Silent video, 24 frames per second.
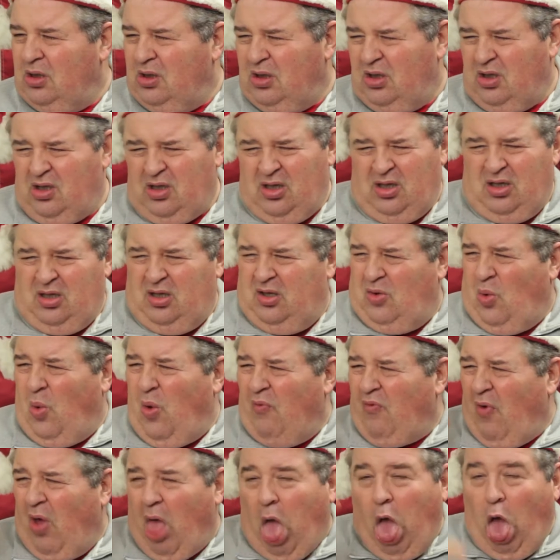What for?
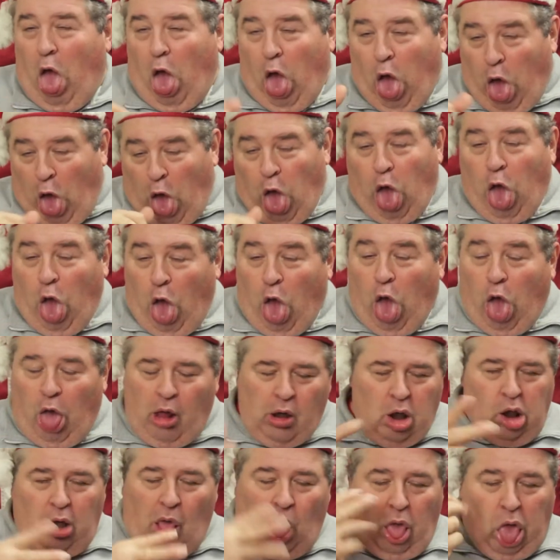Same,
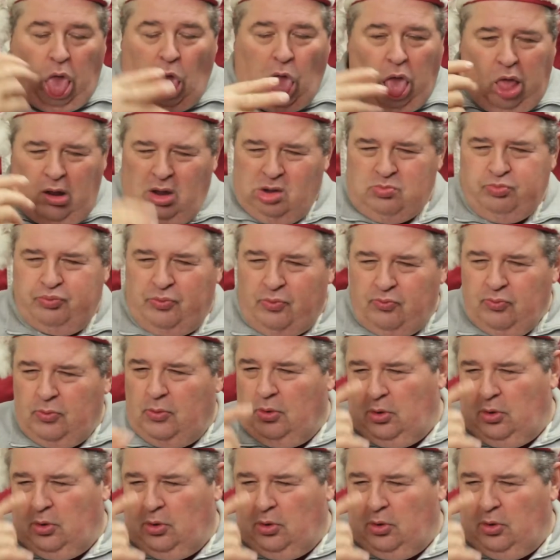same. It's stupid.